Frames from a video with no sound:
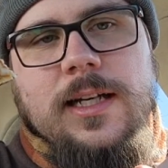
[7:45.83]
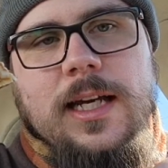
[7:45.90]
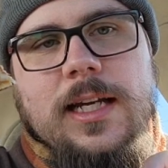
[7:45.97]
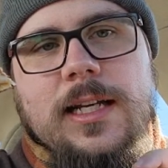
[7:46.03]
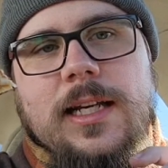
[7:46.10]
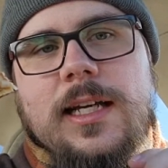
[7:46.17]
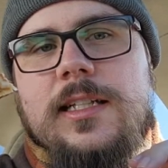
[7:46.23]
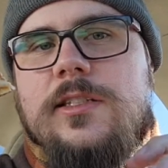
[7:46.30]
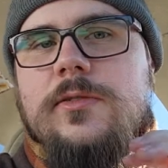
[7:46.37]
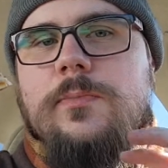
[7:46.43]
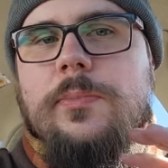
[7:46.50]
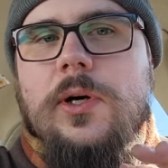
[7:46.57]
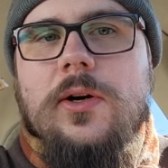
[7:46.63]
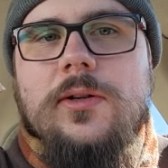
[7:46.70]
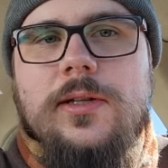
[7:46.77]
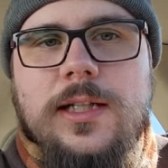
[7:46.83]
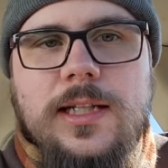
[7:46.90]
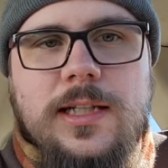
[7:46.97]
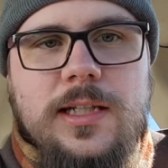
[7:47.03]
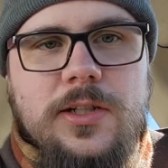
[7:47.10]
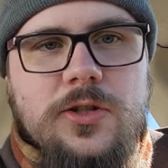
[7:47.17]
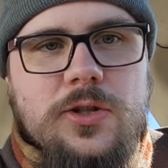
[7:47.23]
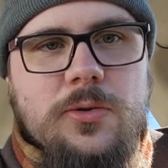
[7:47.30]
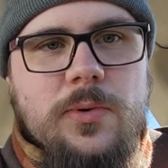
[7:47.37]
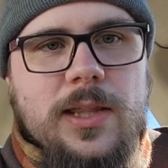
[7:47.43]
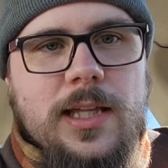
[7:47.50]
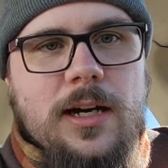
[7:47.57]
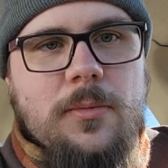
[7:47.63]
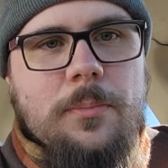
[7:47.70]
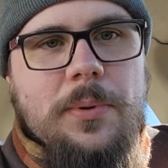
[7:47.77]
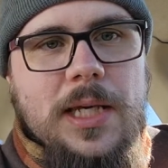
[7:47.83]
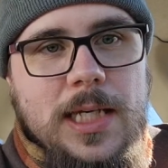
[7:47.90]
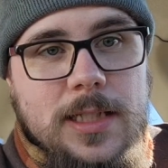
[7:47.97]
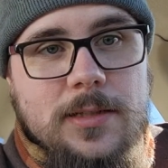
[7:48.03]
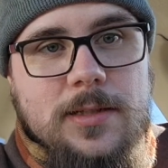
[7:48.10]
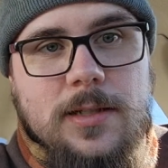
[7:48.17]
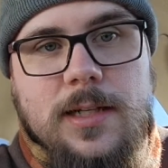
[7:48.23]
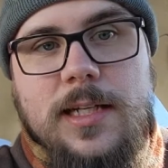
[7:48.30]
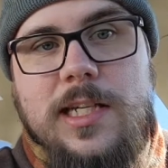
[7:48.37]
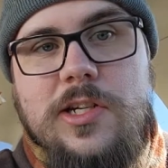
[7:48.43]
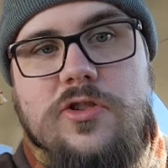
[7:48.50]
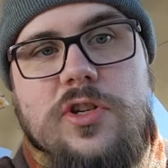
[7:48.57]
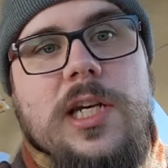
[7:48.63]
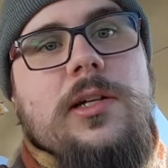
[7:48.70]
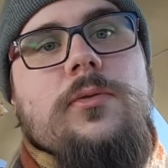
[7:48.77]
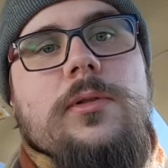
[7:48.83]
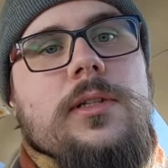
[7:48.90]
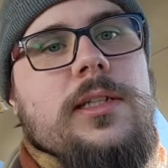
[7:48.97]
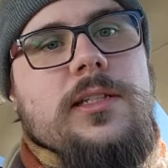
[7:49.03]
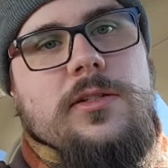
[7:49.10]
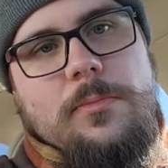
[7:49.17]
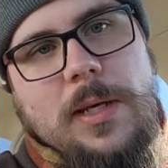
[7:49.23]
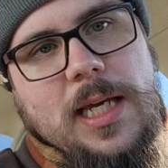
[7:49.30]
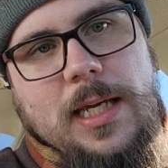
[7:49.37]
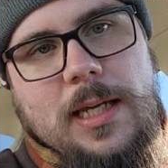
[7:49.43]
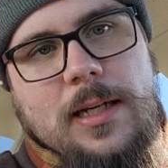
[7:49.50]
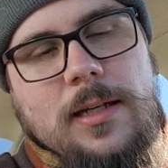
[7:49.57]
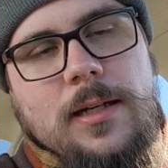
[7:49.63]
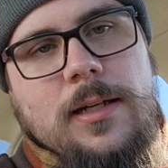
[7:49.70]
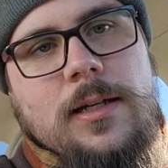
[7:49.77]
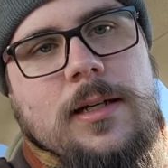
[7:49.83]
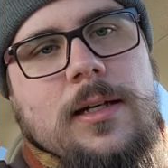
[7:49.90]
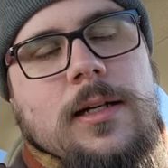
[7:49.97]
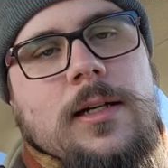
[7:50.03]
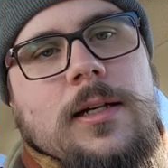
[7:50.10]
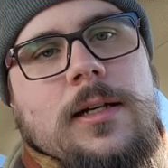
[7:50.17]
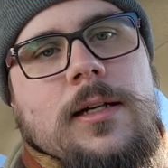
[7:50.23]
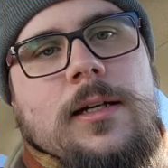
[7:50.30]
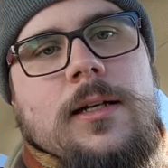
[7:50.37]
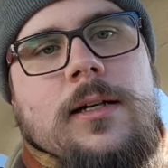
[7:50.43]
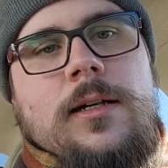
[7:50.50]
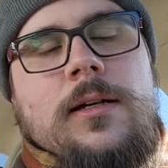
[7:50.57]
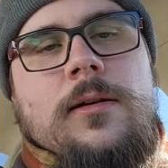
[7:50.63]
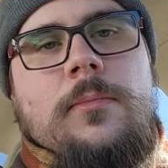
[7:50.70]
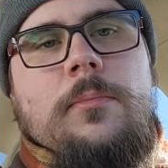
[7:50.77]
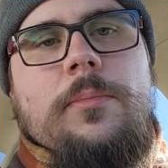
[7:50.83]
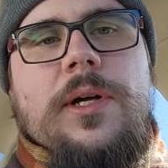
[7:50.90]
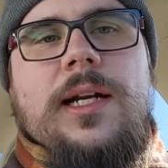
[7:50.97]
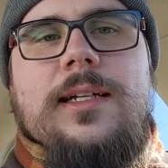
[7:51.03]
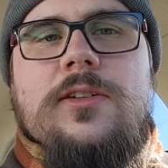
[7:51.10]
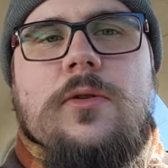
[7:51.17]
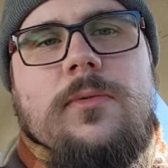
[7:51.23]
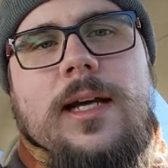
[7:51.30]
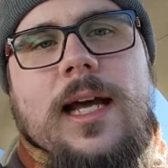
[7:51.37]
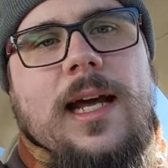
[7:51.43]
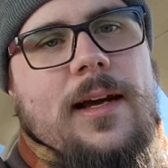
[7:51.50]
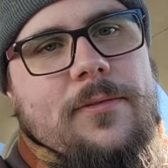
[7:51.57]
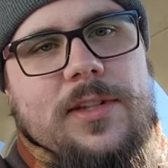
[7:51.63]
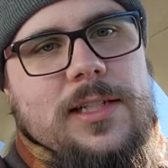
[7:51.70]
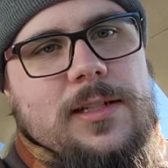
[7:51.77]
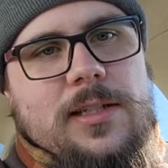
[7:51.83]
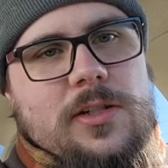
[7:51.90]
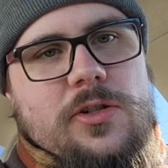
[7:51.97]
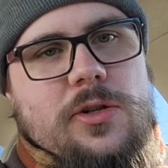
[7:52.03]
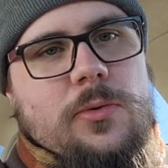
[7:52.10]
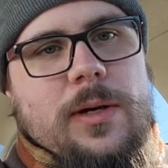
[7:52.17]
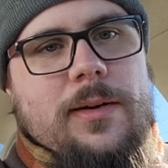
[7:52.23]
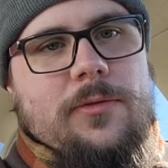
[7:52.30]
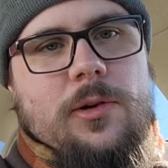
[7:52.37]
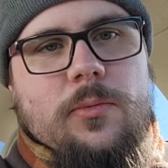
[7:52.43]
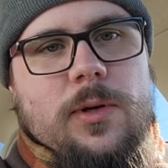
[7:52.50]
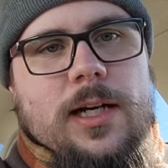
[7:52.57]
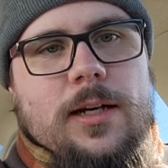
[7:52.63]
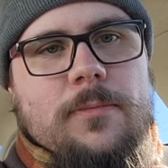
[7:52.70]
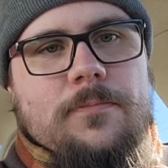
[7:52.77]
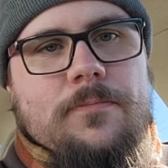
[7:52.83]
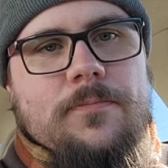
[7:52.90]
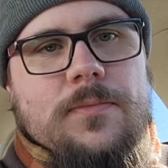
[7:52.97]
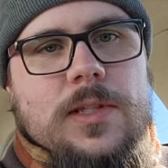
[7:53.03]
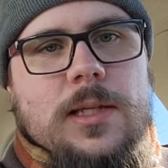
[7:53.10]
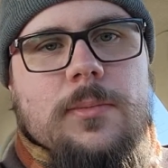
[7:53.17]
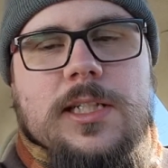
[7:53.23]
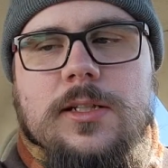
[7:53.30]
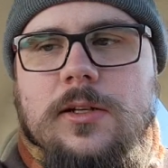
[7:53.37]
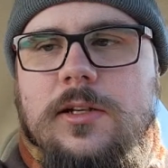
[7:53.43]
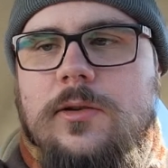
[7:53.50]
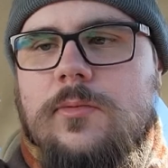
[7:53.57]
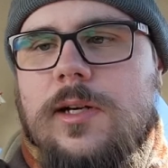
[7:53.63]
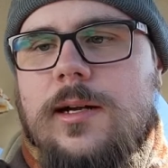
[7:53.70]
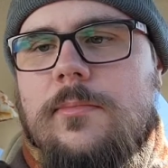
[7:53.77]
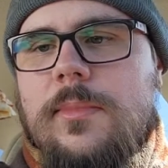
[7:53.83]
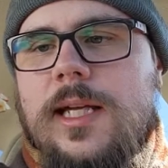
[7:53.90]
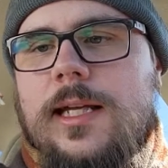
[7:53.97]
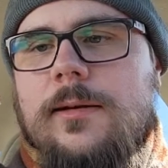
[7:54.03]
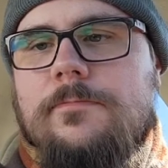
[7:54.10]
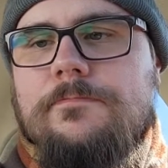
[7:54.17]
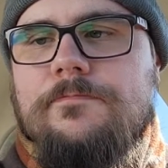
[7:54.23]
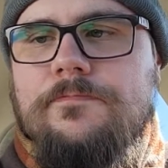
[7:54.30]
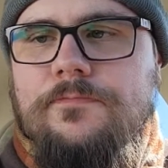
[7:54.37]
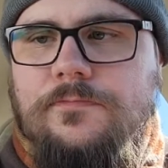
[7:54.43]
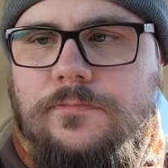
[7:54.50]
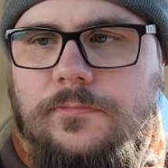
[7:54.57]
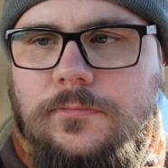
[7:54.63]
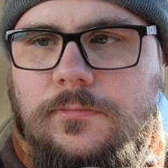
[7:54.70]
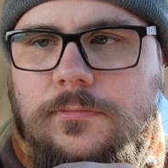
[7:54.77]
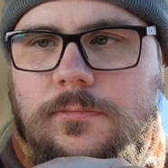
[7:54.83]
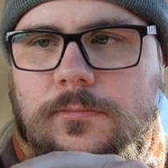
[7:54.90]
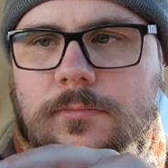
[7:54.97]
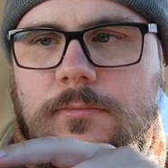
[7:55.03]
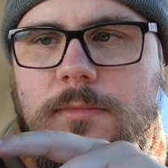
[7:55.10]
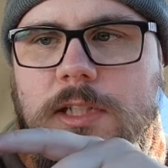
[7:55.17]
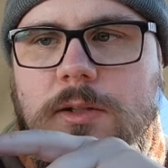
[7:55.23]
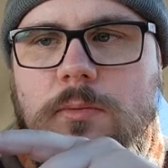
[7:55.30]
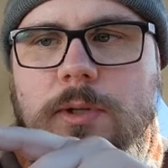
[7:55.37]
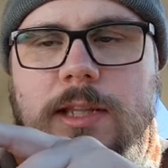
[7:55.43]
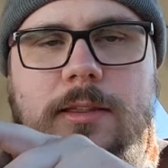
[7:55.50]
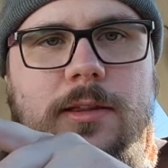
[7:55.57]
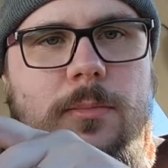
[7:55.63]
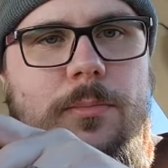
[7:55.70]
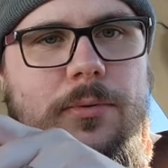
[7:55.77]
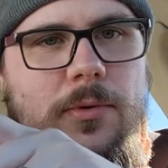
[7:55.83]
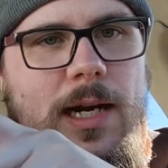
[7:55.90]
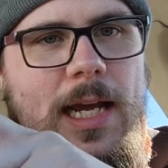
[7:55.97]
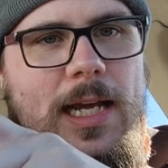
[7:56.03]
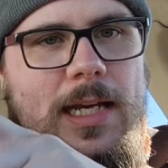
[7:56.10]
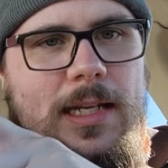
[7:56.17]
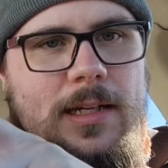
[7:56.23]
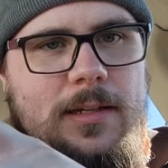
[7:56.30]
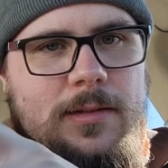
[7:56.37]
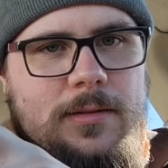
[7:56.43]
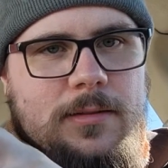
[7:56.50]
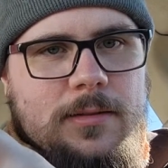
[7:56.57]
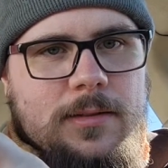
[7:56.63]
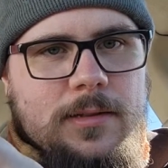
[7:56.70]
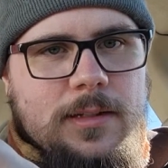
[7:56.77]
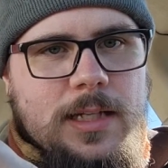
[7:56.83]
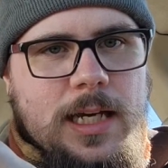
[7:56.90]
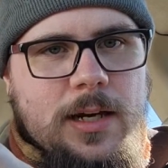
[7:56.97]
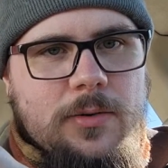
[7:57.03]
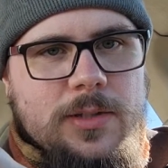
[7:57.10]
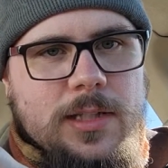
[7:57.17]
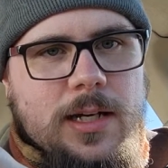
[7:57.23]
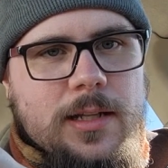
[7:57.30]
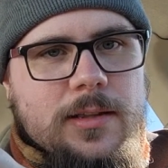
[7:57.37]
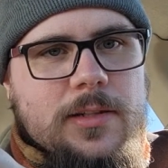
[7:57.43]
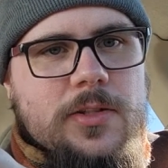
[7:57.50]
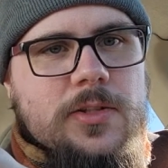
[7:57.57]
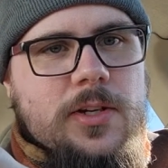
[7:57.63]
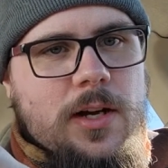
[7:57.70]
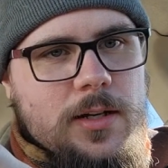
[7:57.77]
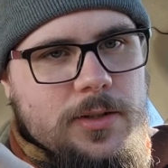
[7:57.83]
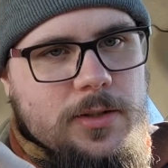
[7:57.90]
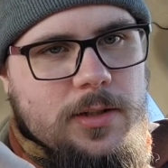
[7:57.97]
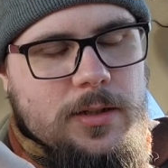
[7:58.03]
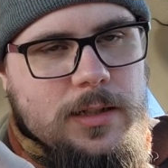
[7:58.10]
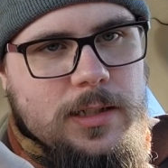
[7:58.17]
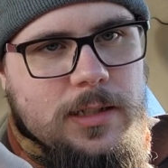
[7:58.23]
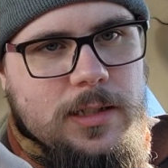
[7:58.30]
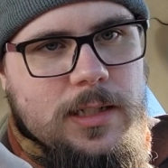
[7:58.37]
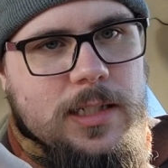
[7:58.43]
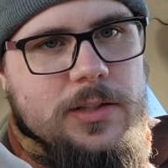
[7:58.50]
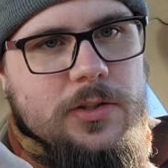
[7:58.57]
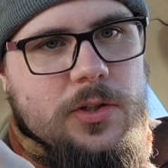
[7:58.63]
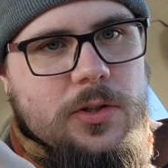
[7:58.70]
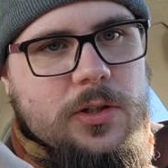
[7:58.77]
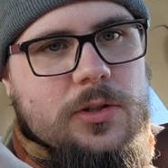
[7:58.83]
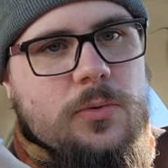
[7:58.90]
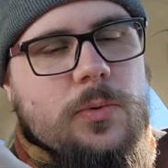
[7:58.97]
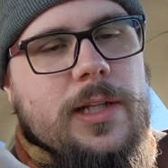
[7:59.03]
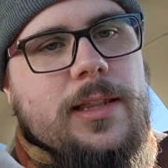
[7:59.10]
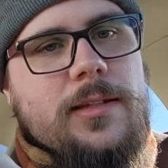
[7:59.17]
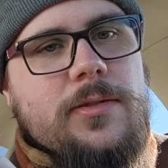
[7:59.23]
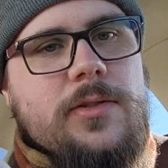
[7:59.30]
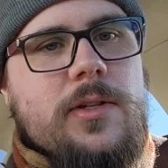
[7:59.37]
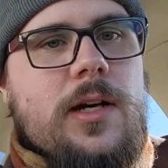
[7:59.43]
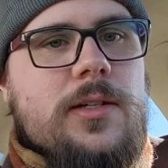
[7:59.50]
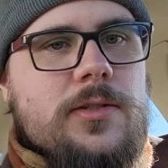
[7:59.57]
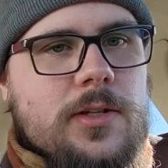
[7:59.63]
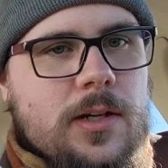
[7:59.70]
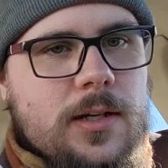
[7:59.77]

and it's partly an issue with how pizza in general is made, but I don't have this issue everywhere. Let me tell you what I mean. With the bread, how it's got the sauce on it and it's cooked with the sauce